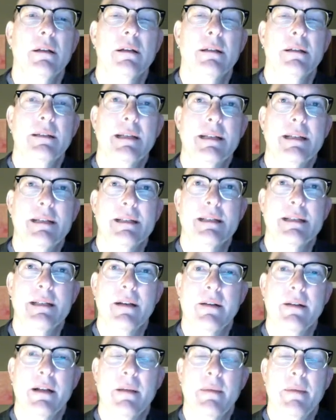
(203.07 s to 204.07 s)

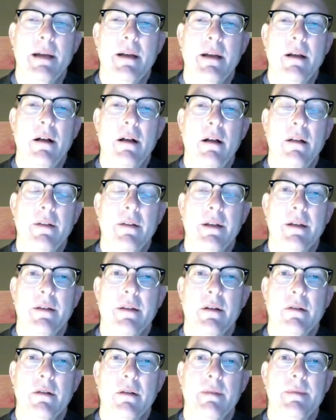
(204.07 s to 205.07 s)
necessarily about all the other
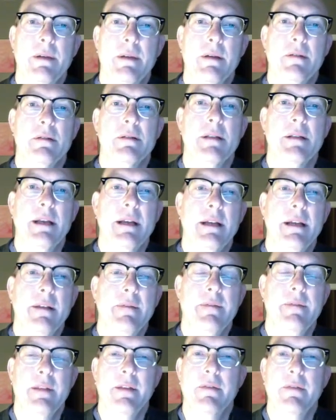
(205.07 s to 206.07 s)
cryptos. They
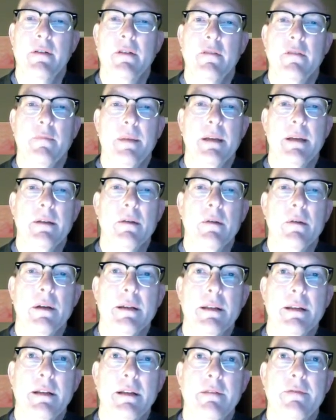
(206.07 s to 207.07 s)
they've heard of
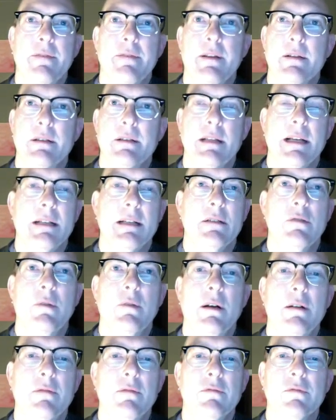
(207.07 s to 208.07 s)
Bitcoin. They've, there's like
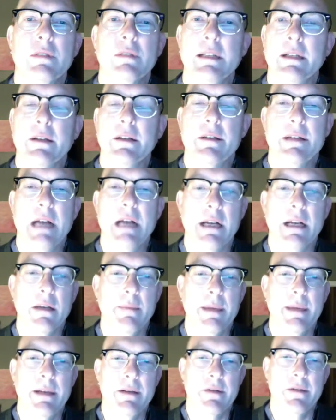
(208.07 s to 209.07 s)
12 really good
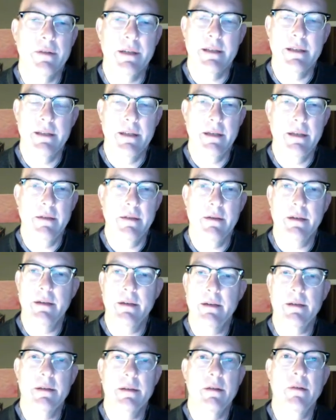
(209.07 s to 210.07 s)
documentaries that you can
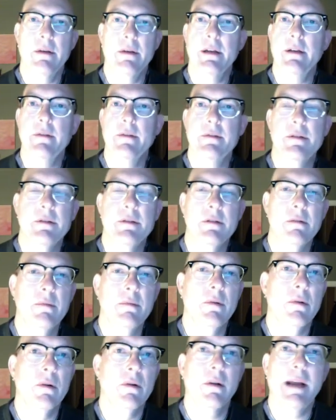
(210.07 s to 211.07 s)
just go to YouTube
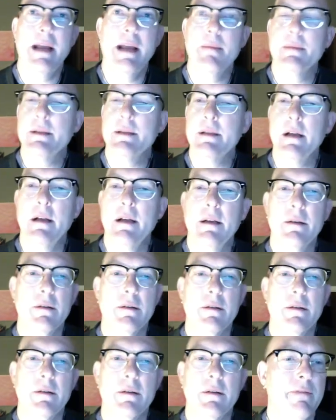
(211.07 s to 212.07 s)
or Amazon
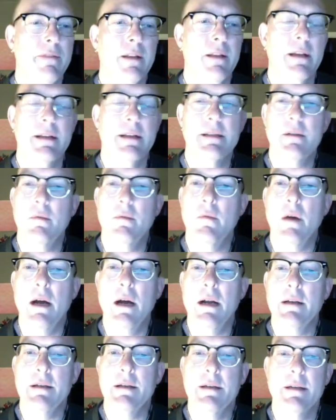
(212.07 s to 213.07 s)
or Netflix and
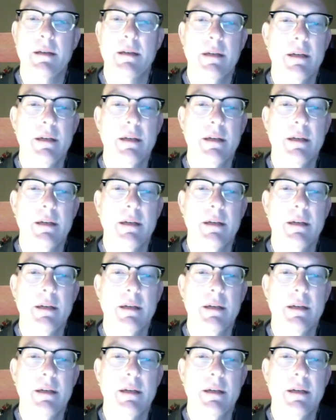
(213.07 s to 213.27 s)
watch